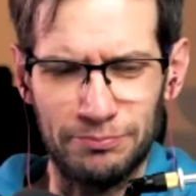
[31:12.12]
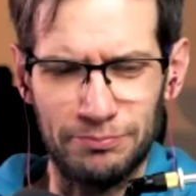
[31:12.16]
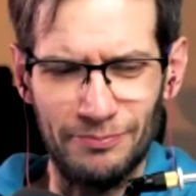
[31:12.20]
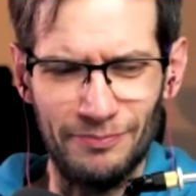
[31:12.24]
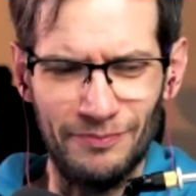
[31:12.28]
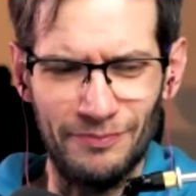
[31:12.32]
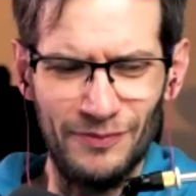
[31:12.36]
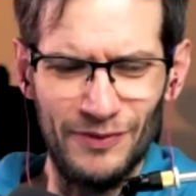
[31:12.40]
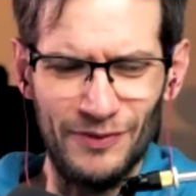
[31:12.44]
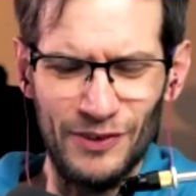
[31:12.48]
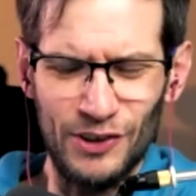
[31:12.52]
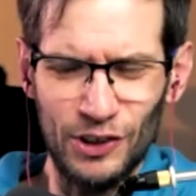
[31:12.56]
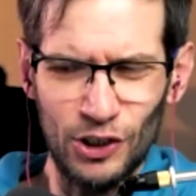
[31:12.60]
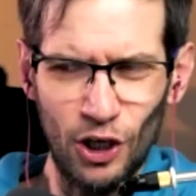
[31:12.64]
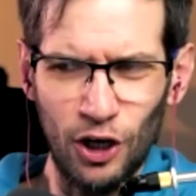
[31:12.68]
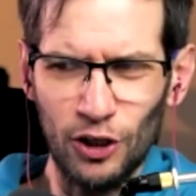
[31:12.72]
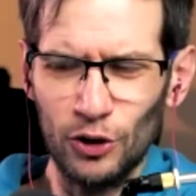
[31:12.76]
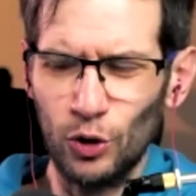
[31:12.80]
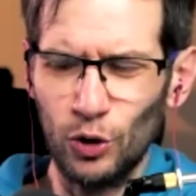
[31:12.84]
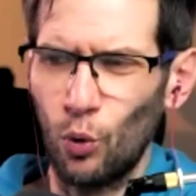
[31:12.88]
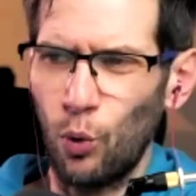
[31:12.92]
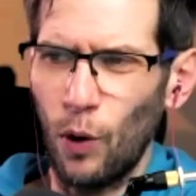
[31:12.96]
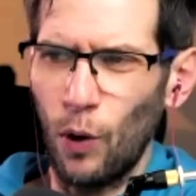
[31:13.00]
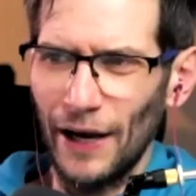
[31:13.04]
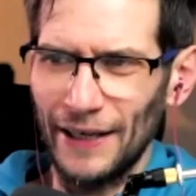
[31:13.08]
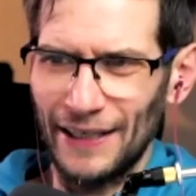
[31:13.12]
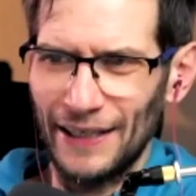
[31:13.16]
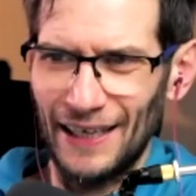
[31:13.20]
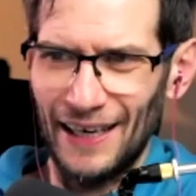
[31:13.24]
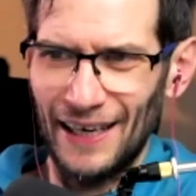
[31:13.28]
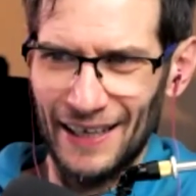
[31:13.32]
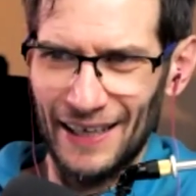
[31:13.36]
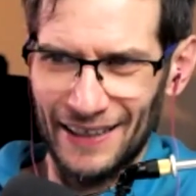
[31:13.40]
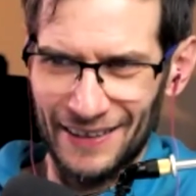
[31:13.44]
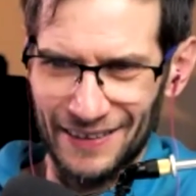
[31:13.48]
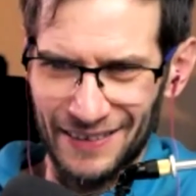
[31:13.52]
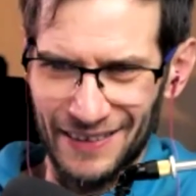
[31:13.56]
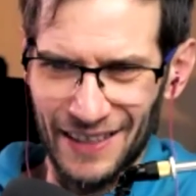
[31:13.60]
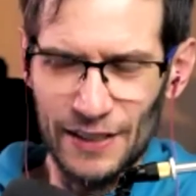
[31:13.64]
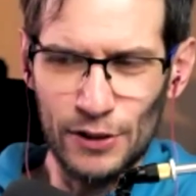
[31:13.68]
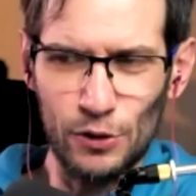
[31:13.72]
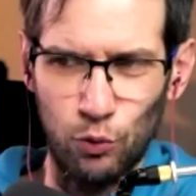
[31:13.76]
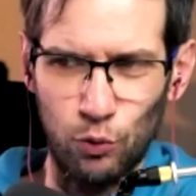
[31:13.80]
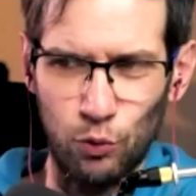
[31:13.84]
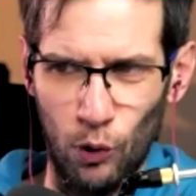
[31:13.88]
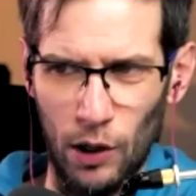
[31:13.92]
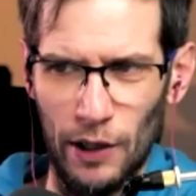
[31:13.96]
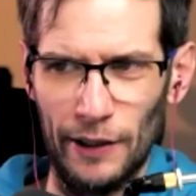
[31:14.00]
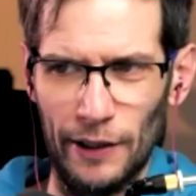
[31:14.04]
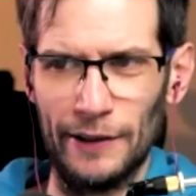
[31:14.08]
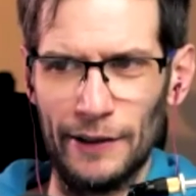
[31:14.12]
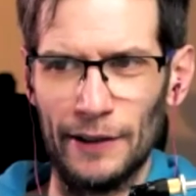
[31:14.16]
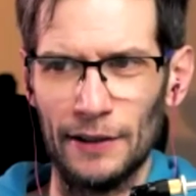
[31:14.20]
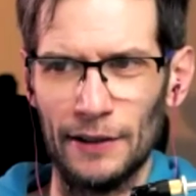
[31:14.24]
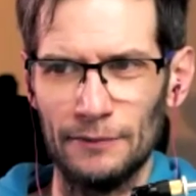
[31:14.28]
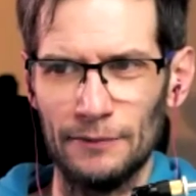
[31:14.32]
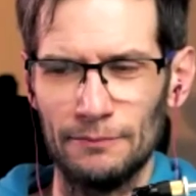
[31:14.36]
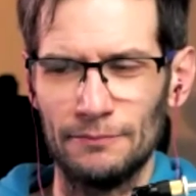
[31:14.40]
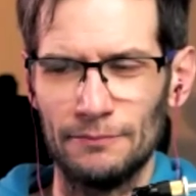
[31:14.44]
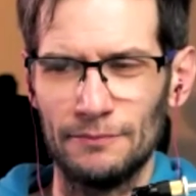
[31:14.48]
Not quite like this one.